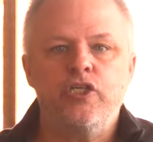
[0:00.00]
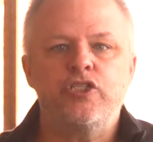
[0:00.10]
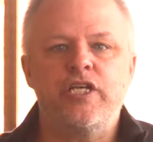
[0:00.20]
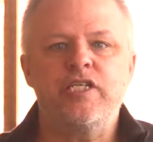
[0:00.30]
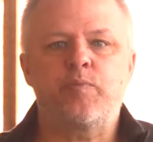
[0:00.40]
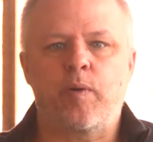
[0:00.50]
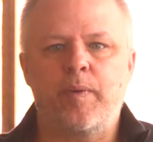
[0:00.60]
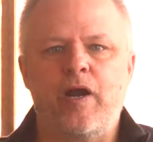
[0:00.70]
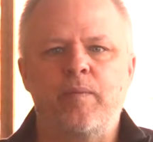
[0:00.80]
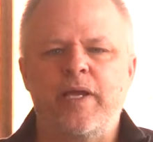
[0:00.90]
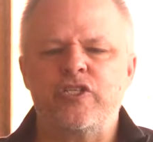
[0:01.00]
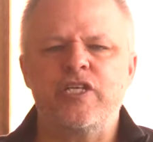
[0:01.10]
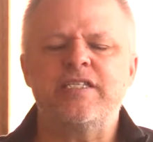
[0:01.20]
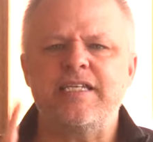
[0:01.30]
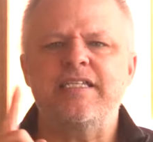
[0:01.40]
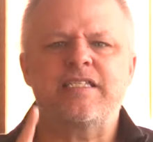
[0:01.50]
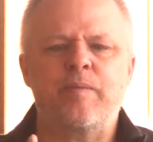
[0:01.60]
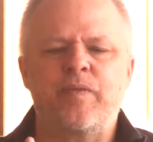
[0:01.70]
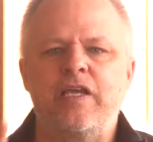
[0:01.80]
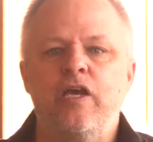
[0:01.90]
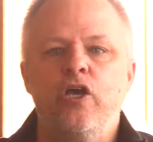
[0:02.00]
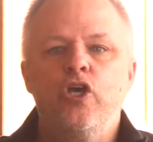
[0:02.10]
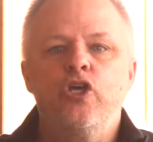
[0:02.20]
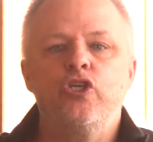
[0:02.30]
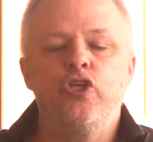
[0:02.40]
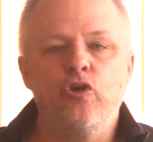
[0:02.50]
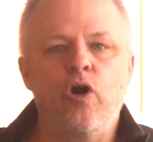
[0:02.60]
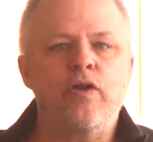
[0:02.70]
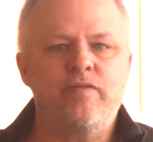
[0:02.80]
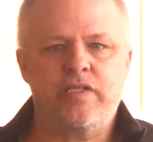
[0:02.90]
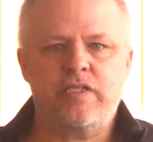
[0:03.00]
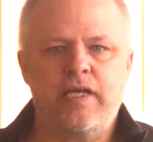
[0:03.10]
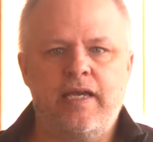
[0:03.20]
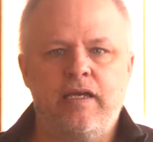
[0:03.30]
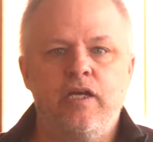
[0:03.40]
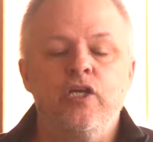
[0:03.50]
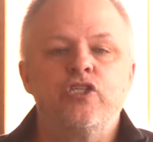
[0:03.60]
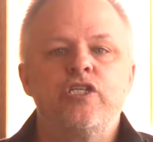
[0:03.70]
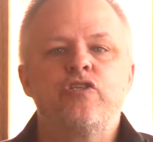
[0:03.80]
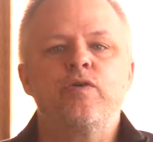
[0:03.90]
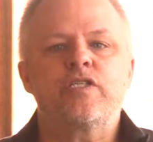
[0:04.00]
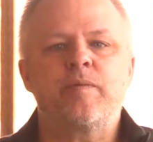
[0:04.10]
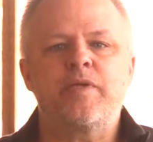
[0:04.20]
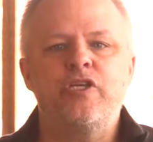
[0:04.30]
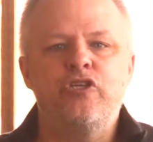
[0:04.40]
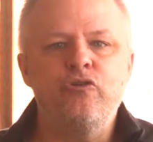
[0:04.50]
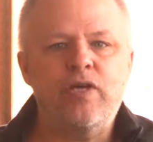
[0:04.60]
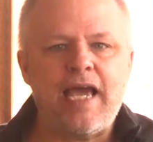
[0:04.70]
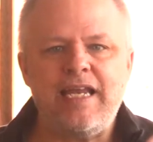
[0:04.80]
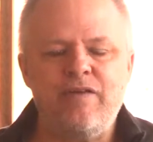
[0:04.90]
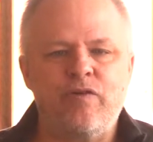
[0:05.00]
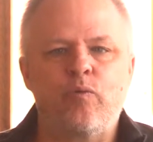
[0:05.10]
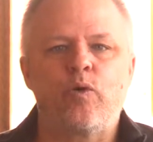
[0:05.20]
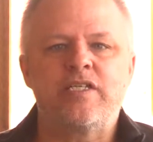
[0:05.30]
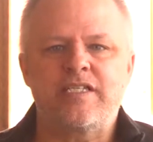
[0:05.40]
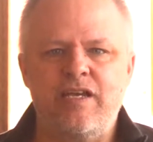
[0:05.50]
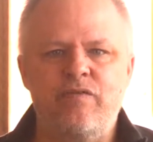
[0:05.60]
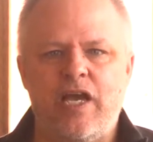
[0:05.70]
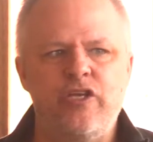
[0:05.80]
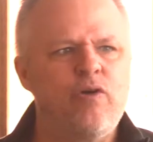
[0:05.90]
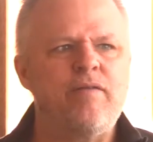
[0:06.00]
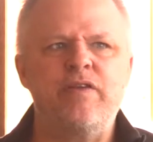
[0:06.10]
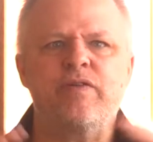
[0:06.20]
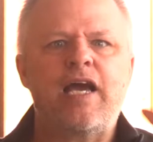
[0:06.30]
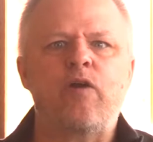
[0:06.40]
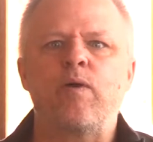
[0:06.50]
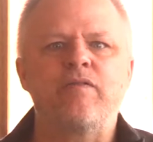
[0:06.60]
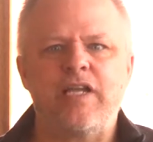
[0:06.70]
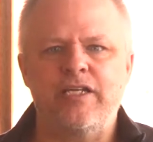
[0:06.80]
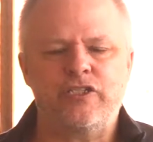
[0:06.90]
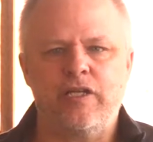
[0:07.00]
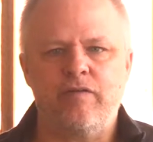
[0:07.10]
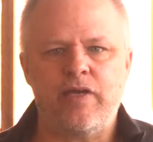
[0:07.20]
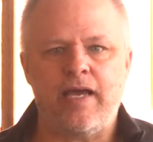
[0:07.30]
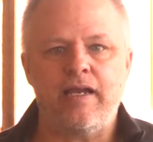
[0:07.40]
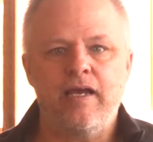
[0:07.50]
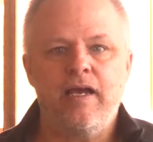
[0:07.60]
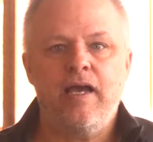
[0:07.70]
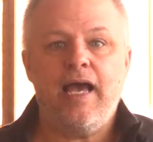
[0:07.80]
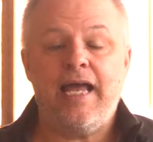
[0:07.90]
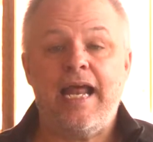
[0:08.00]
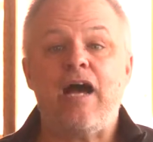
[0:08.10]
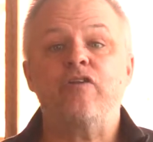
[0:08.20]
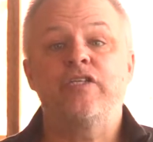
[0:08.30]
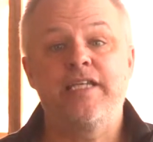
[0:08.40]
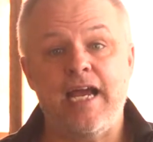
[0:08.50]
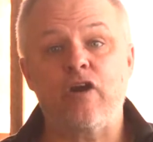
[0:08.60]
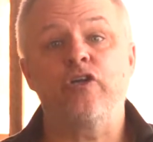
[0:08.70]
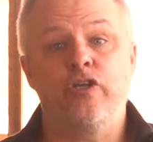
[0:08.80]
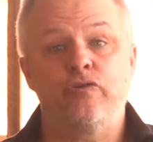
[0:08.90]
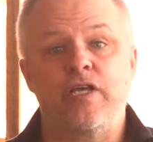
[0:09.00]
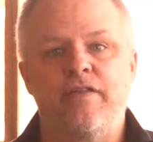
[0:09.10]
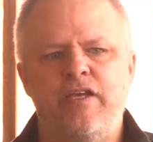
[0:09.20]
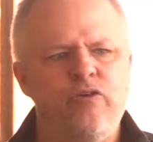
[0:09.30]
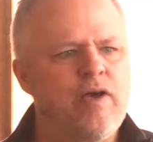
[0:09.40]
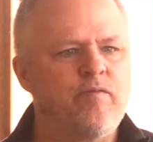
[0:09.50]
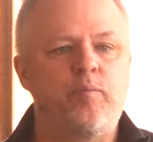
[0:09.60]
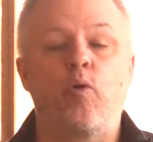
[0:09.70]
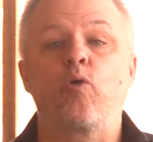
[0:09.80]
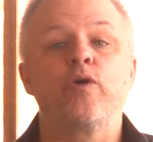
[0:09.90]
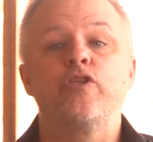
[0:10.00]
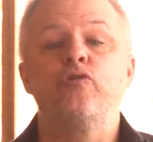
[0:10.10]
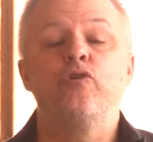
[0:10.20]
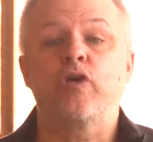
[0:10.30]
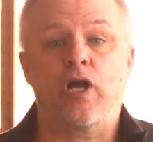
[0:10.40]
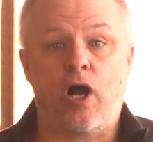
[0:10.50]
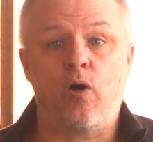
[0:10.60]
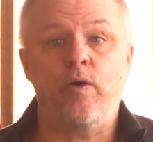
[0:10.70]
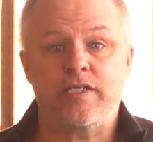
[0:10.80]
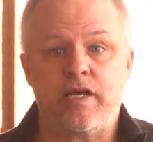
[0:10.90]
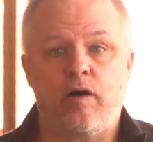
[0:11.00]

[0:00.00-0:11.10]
She's preparing me. She sees something you don't even see. She's doing something you can't even receive yet. You haven't even got a revelation of yet. And how dare you say that? You have poor with you. You could always